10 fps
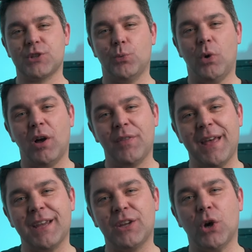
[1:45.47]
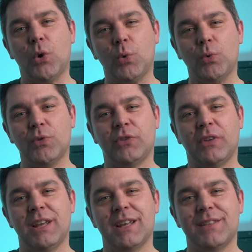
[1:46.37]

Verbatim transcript: So what are their goals,